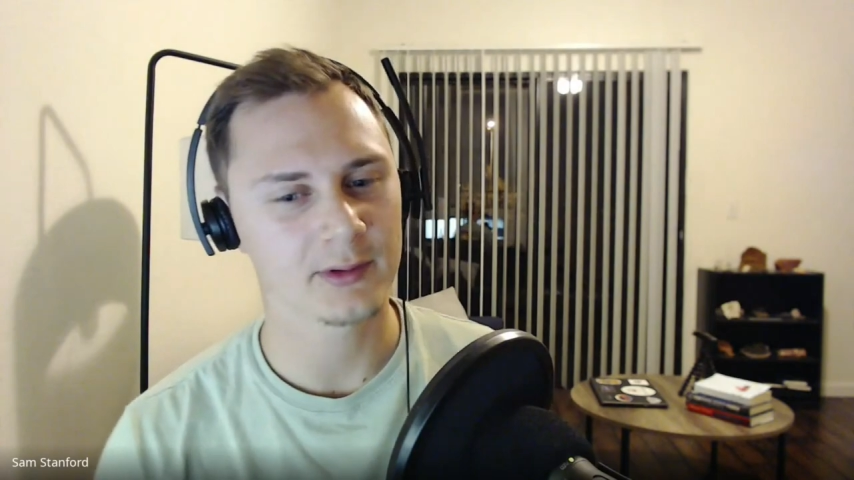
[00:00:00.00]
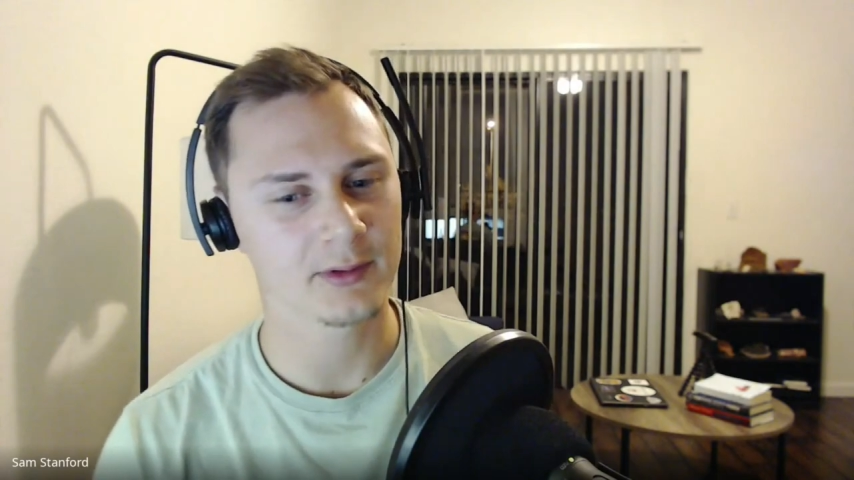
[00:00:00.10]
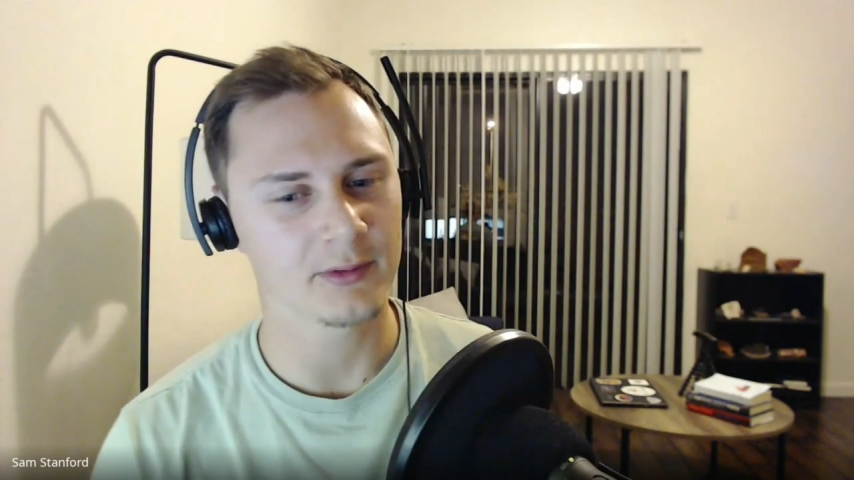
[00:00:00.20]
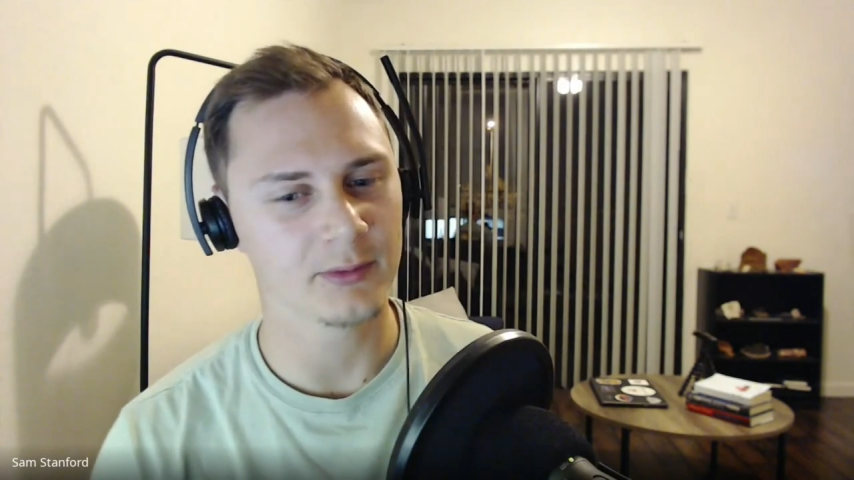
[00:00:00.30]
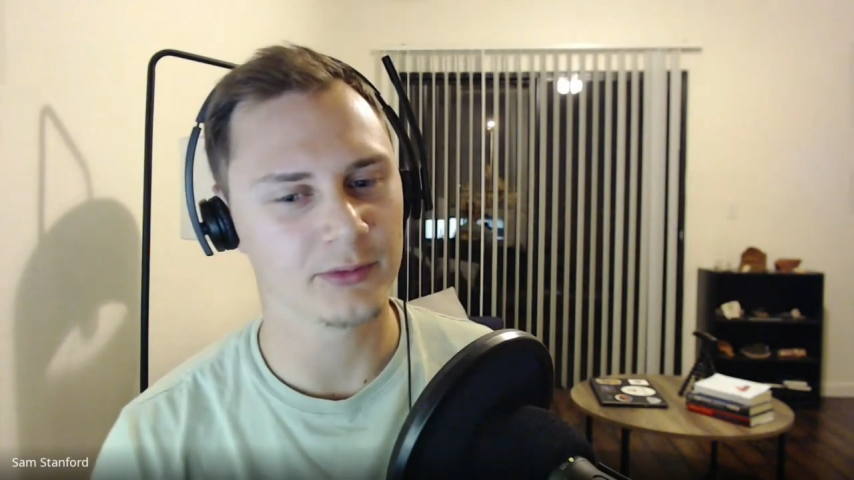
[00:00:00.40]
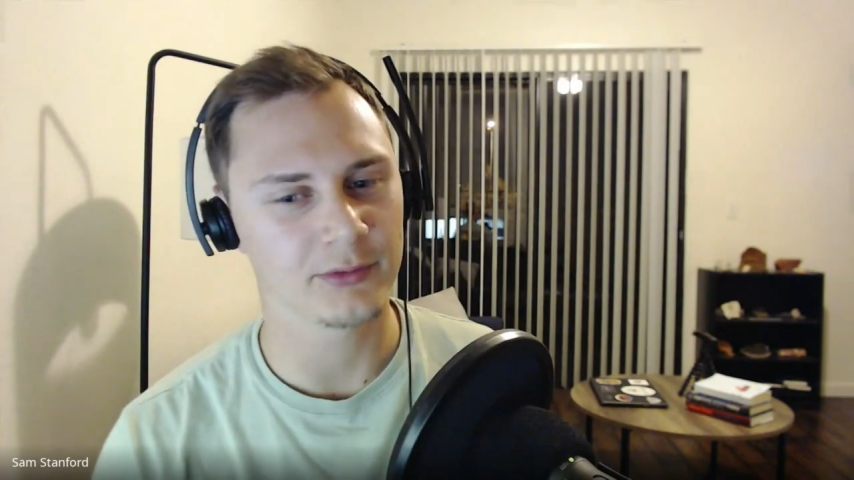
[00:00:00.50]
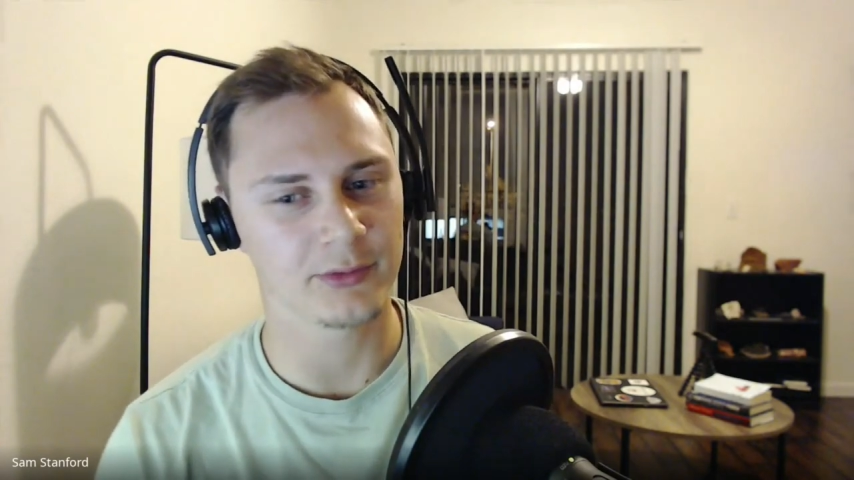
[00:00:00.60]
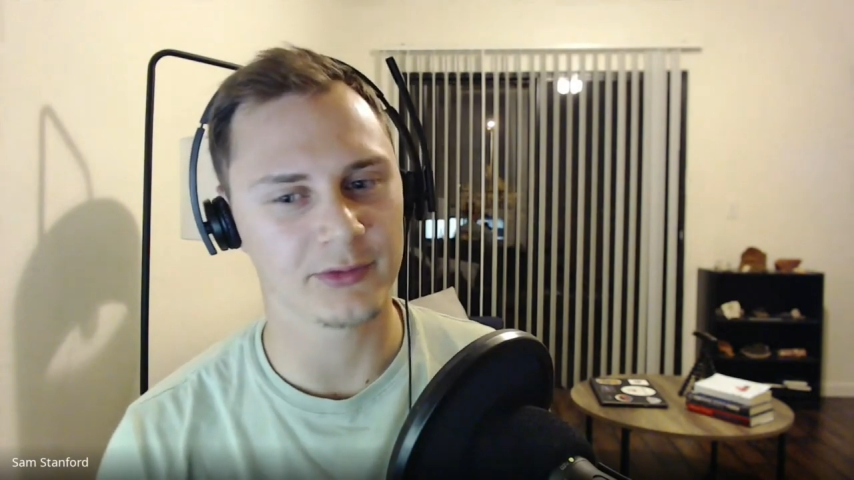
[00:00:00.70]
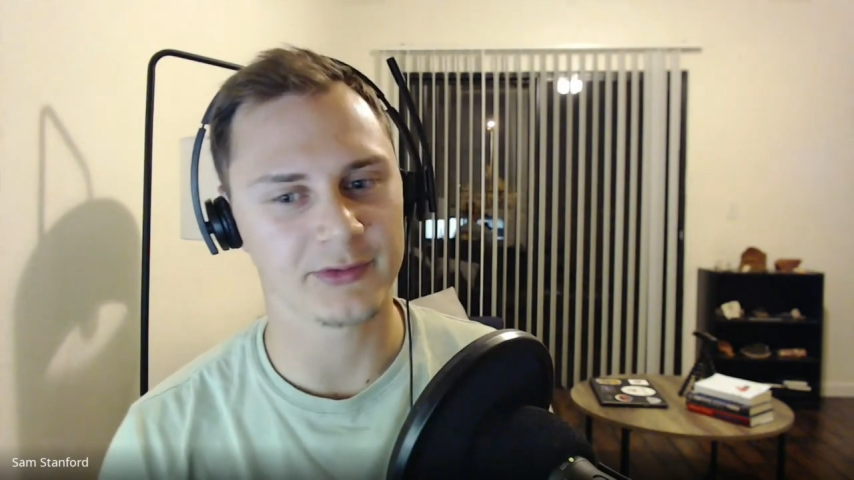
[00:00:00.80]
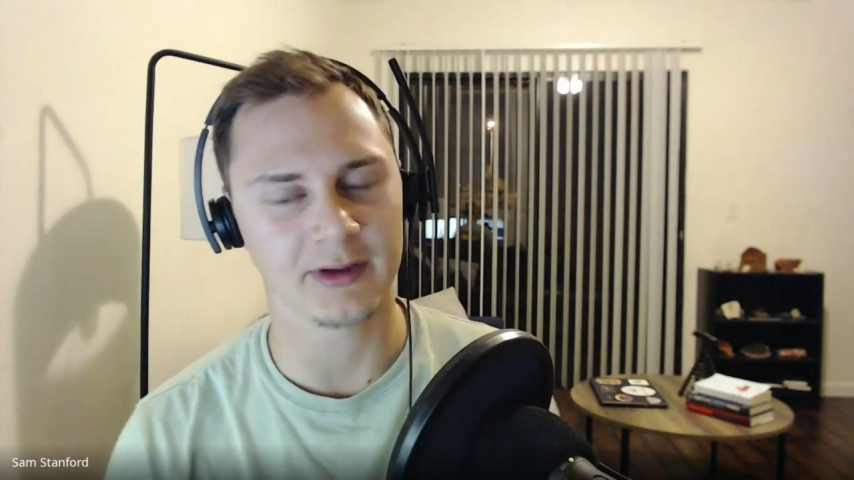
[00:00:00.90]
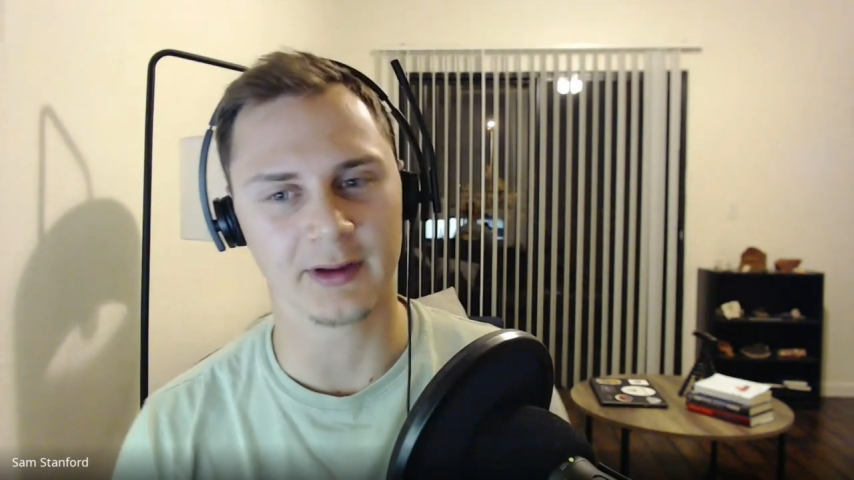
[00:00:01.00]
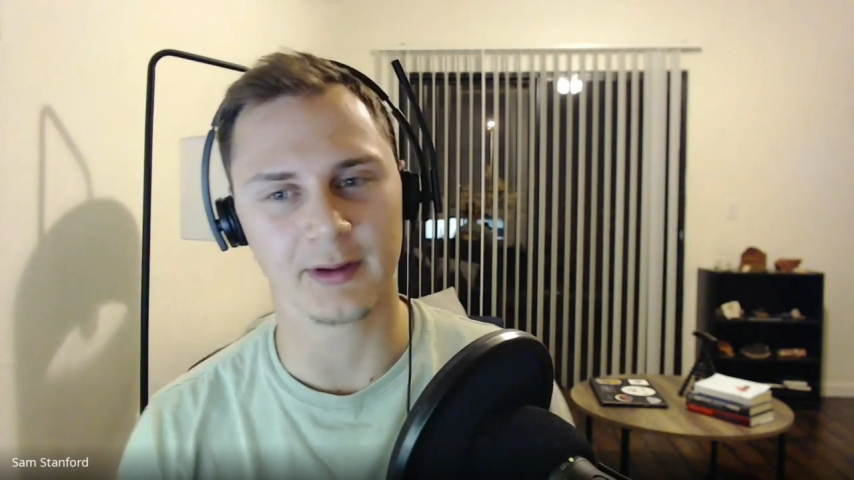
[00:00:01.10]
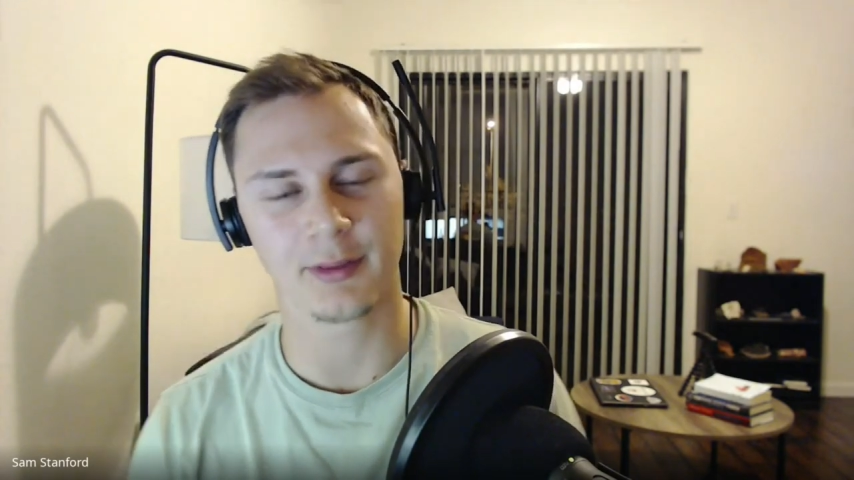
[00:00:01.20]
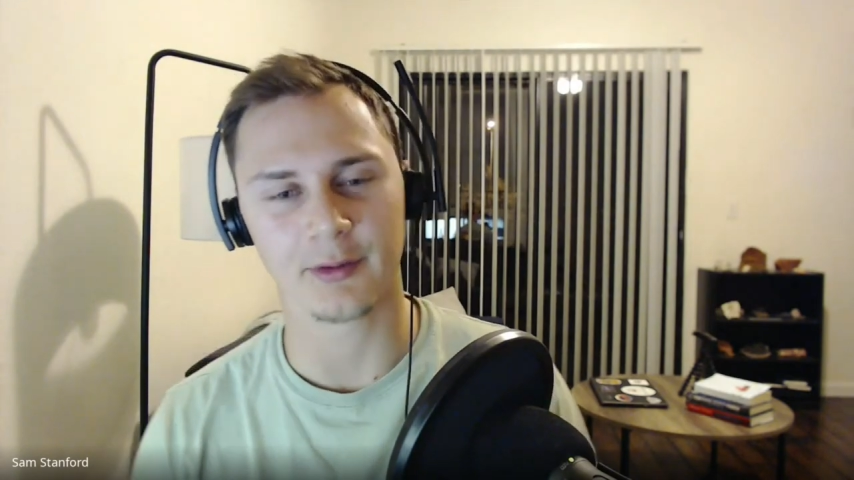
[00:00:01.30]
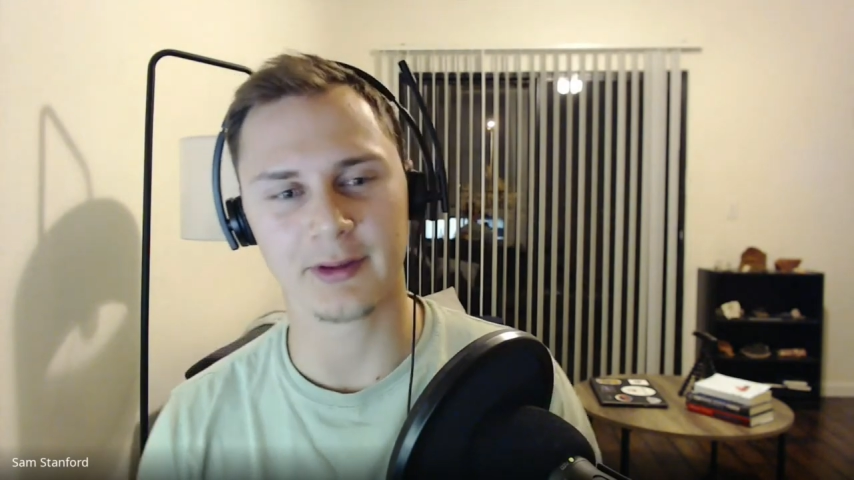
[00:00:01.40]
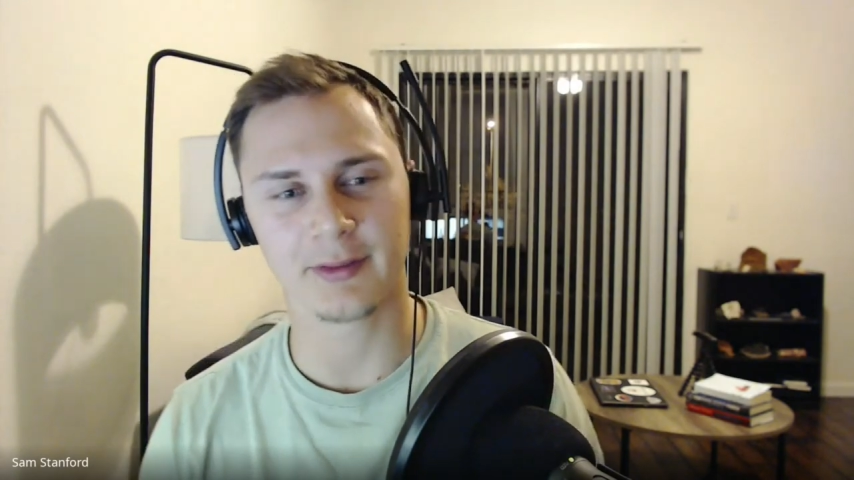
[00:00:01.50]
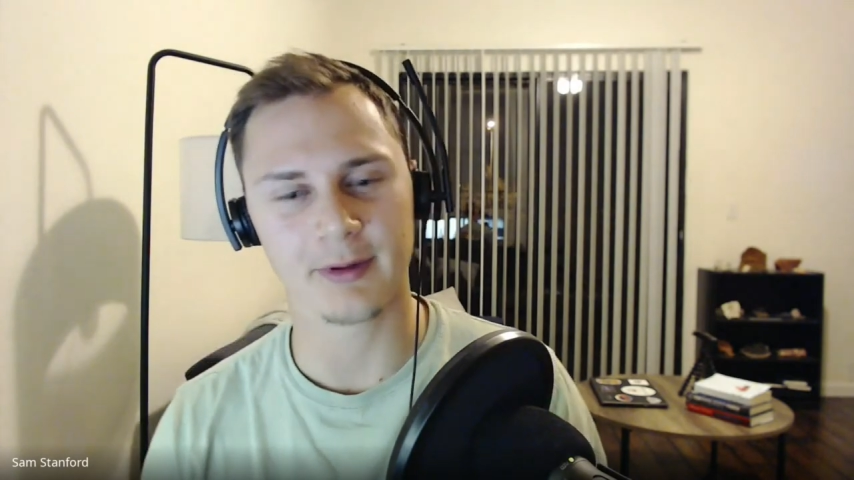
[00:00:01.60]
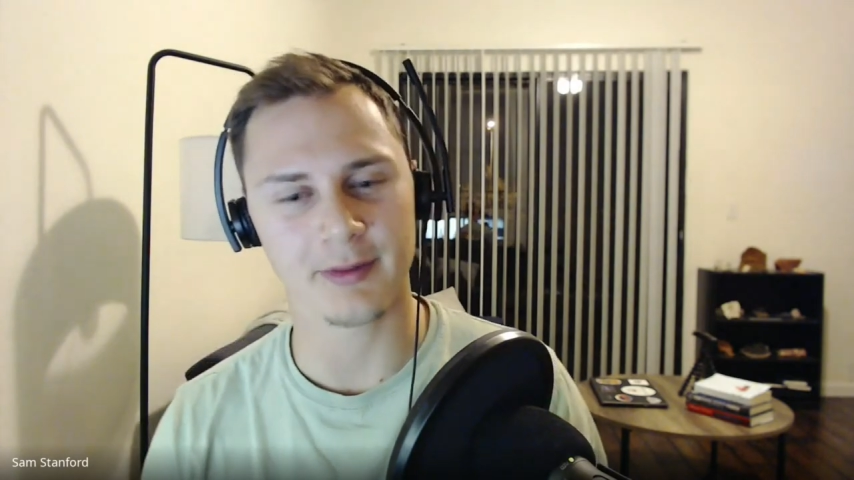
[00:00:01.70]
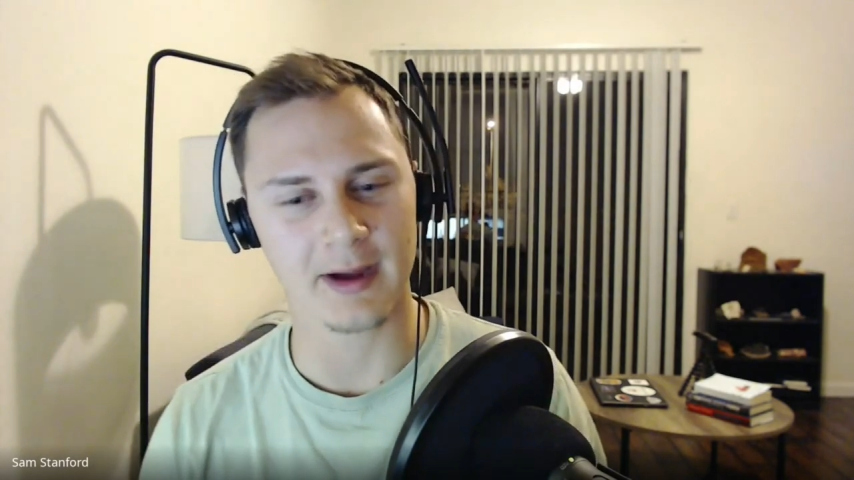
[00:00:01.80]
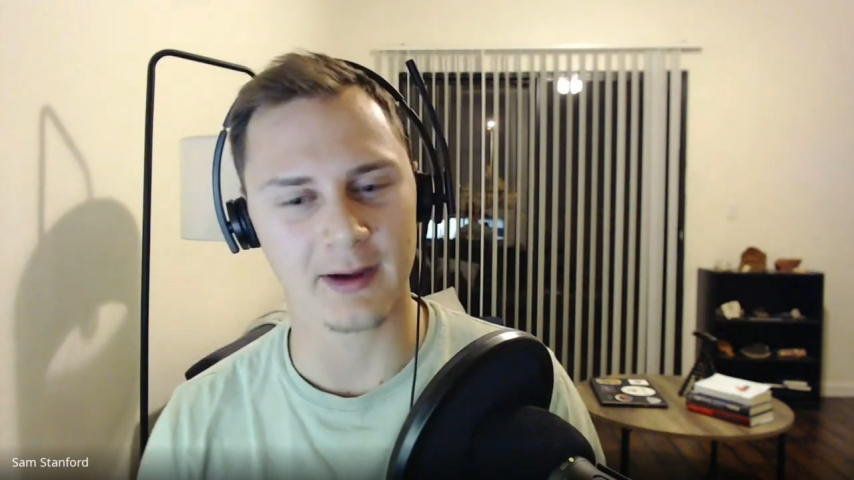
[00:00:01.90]
The Mosasaurus had like thirty-three
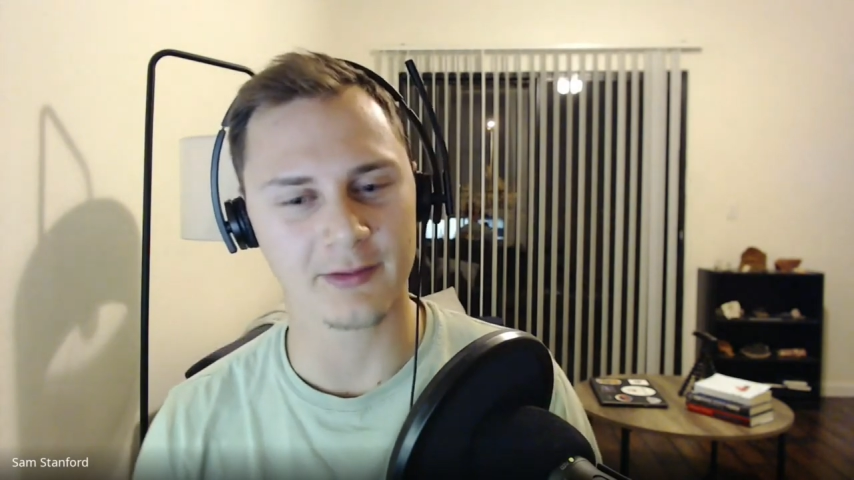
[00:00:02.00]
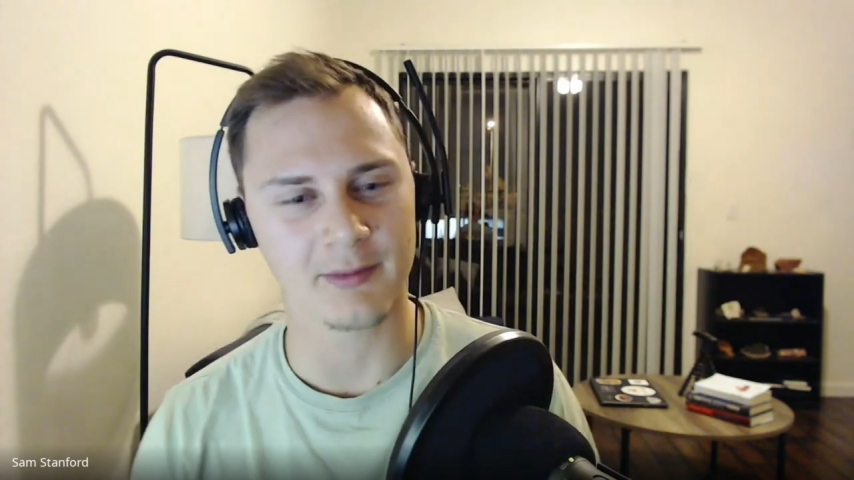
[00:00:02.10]
thousand